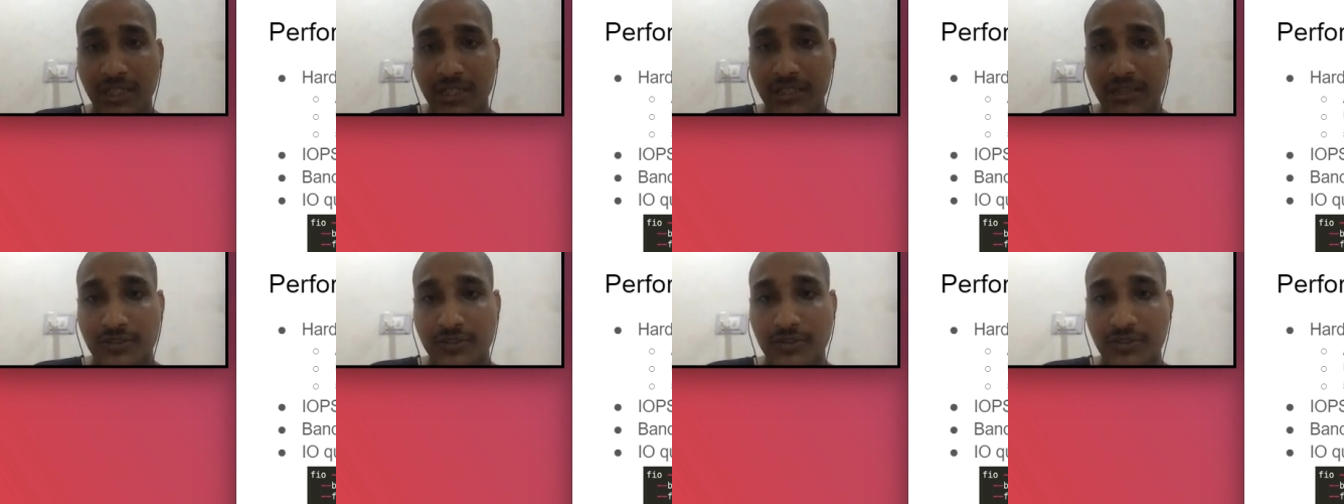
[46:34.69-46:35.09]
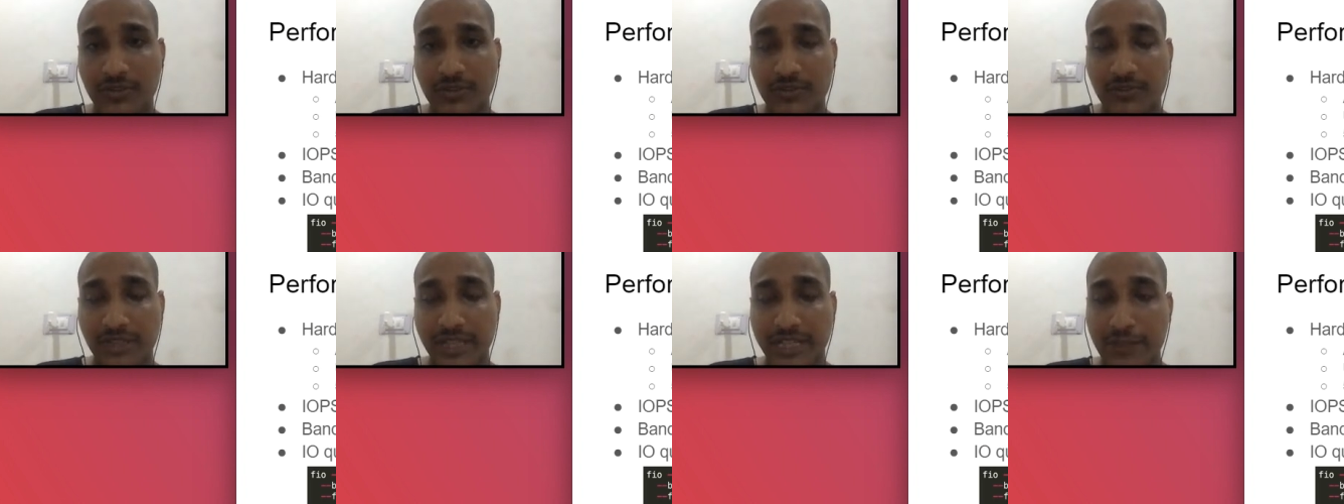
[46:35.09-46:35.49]

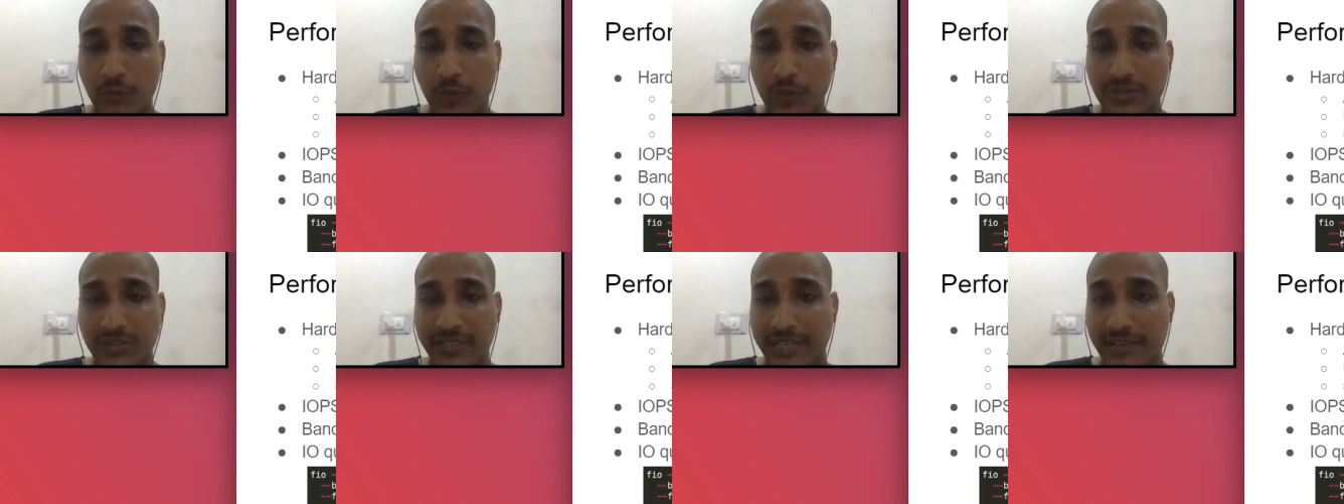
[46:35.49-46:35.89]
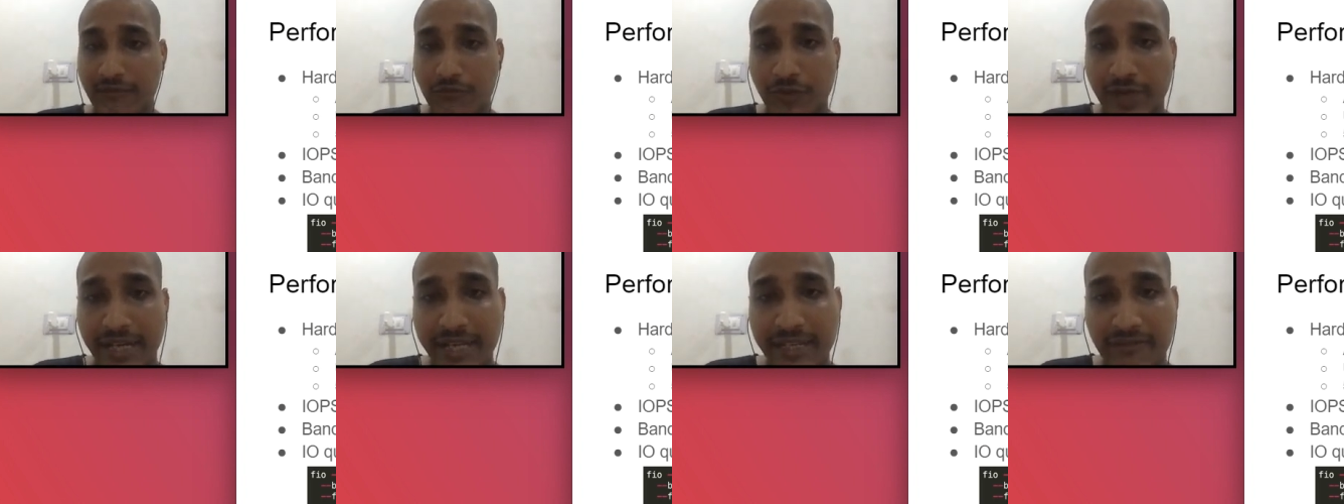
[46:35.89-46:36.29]
So it was an
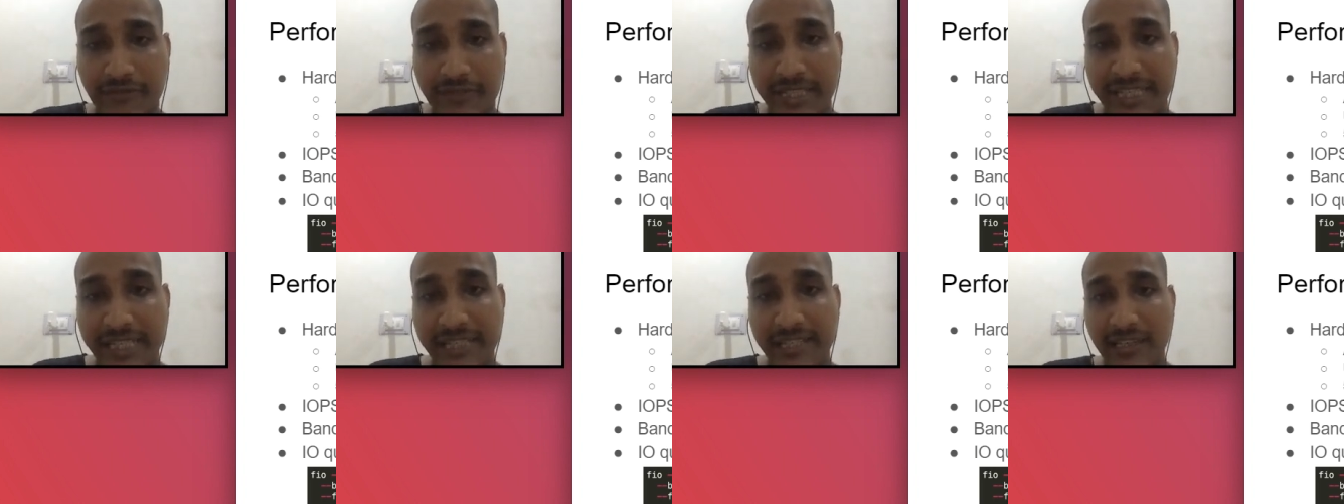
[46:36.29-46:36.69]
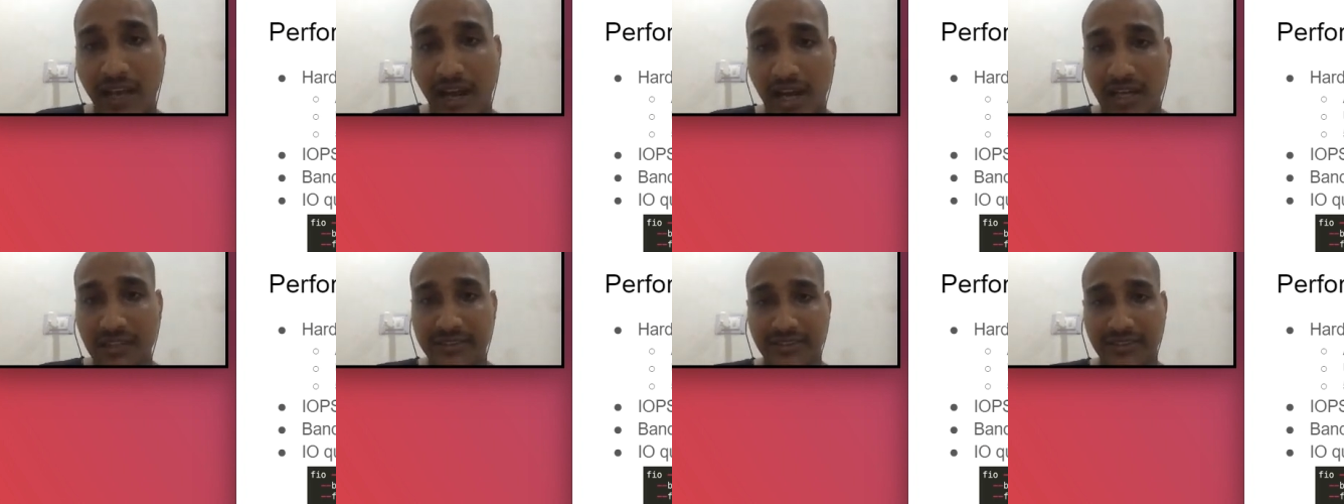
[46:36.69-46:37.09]
M5D large